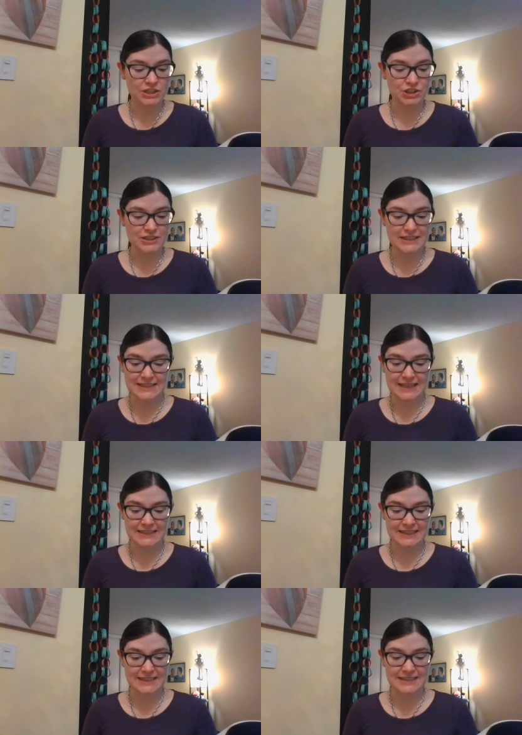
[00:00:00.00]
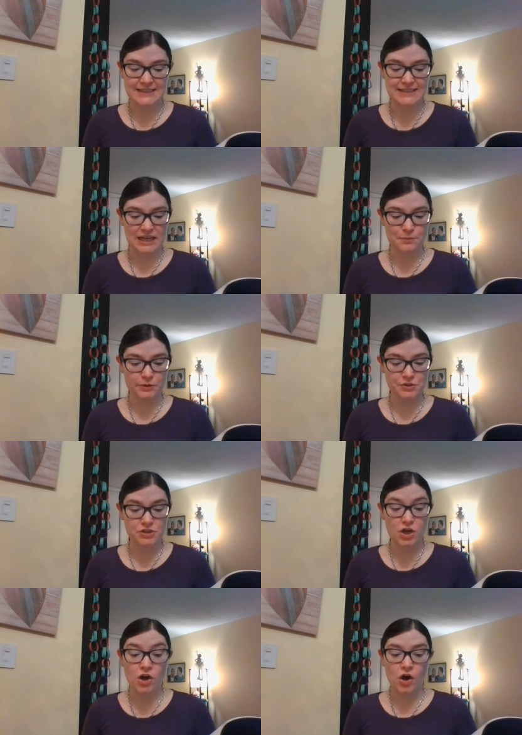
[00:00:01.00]
Jesus said to his
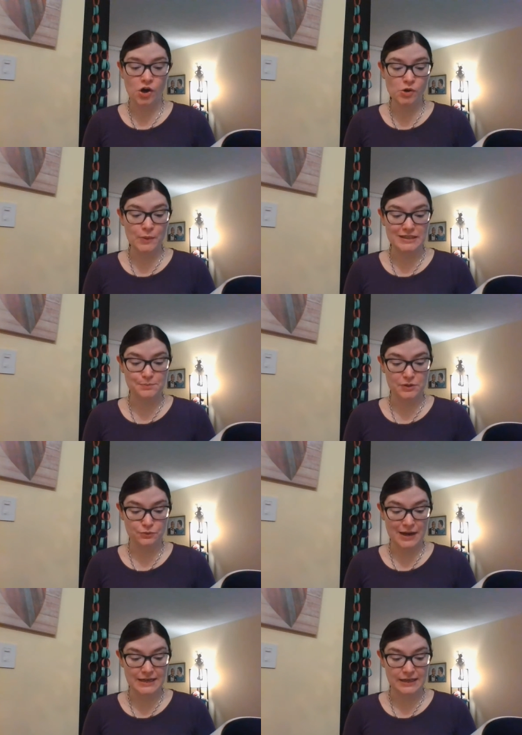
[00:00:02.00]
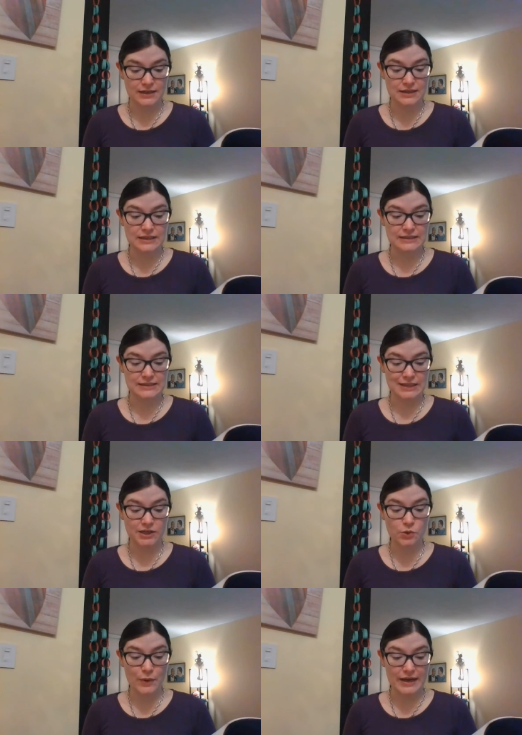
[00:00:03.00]
disciples, "Always be ready,
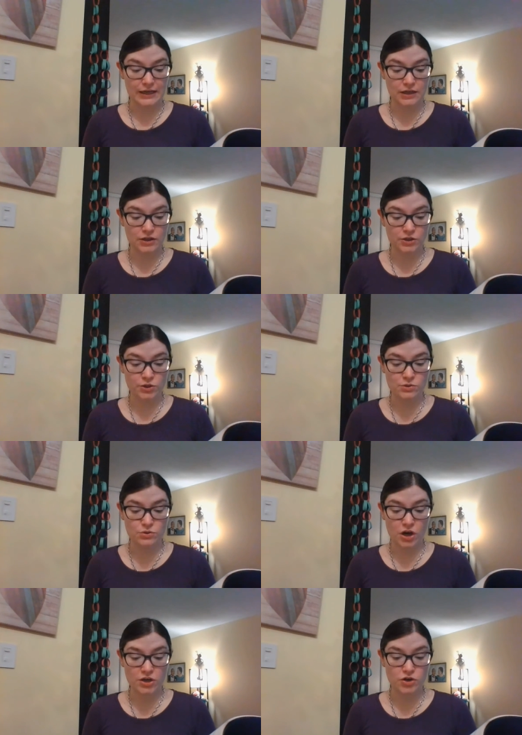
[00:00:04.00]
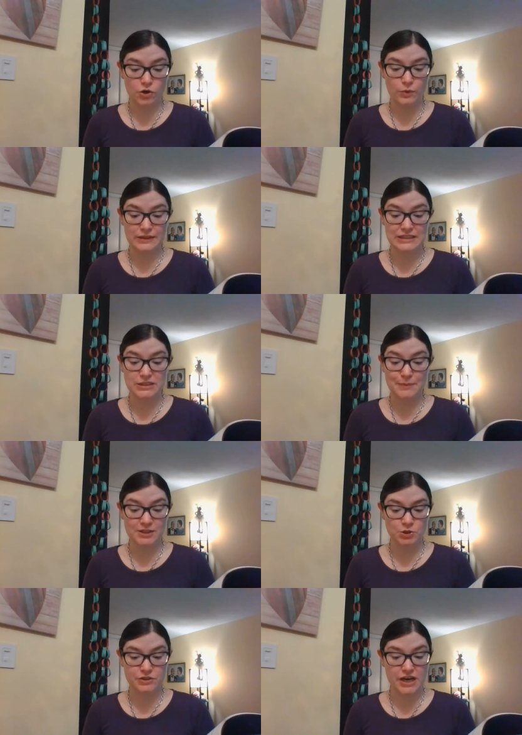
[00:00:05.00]
stay awake. You do not know when the
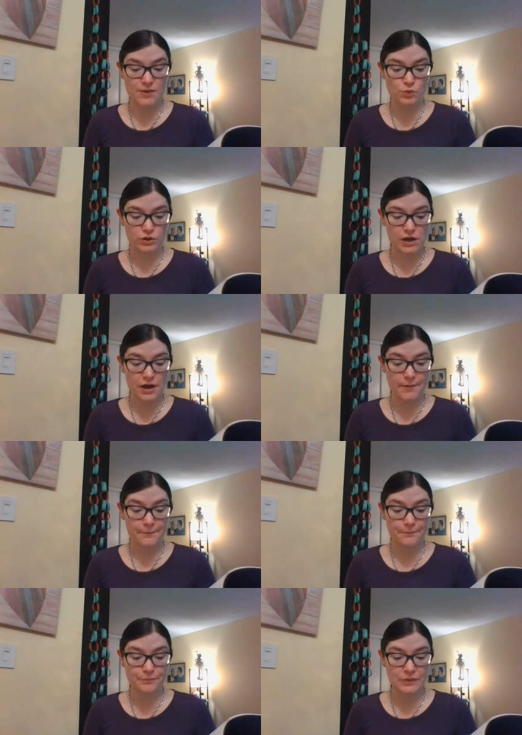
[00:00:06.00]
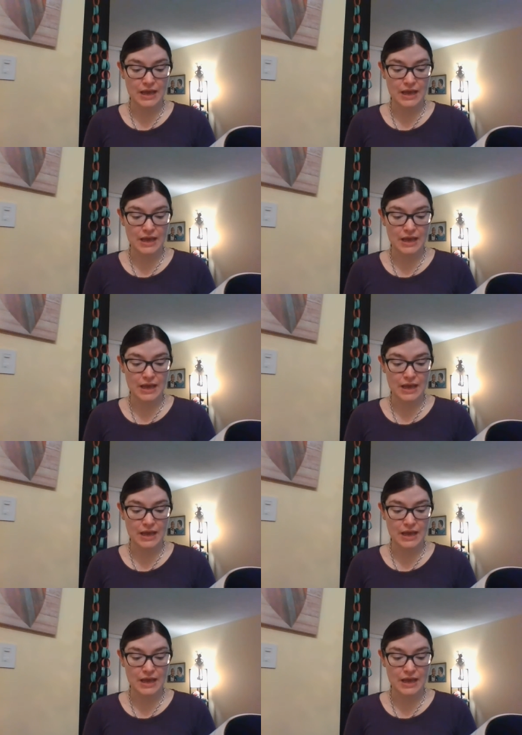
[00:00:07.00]
special time will come."